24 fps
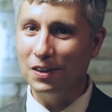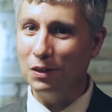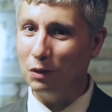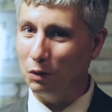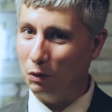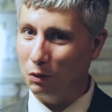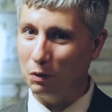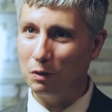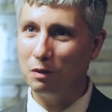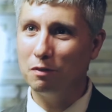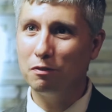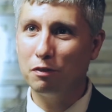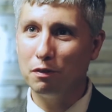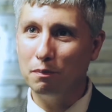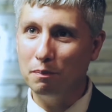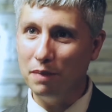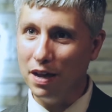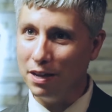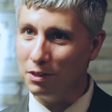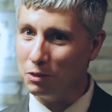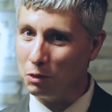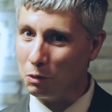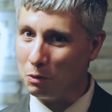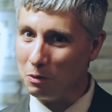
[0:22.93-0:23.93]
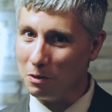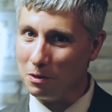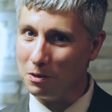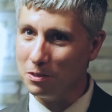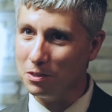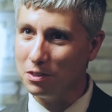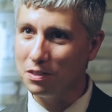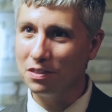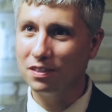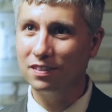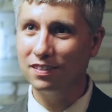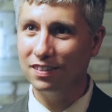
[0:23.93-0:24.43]
learn from
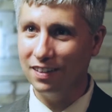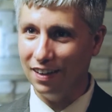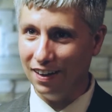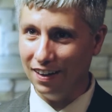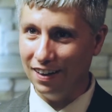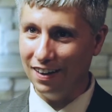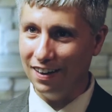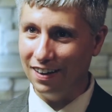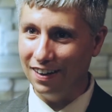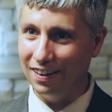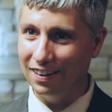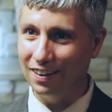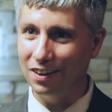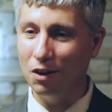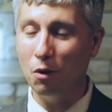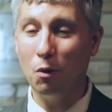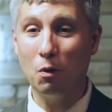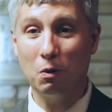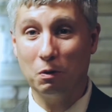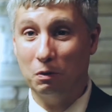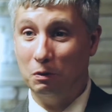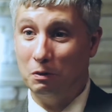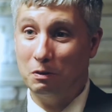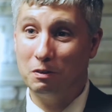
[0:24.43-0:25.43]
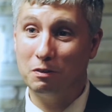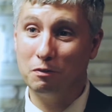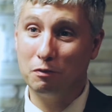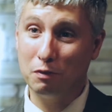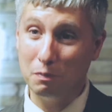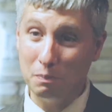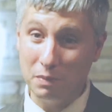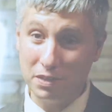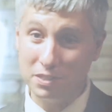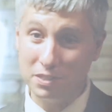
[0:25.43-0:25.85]
mentors uh, or learn from